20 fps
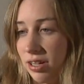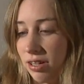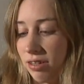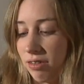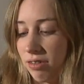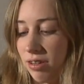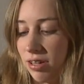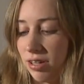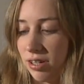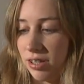
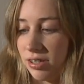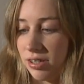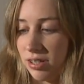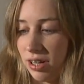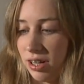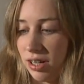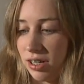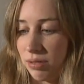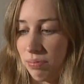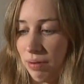ingredients
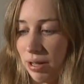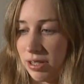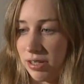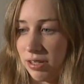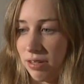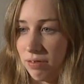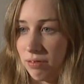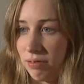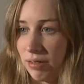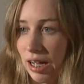are
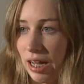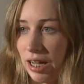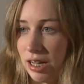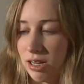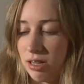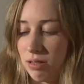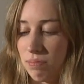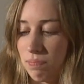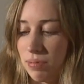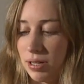expensive,
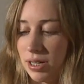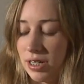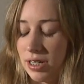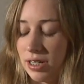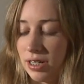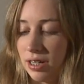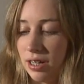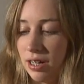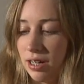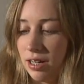and
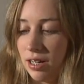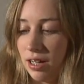B,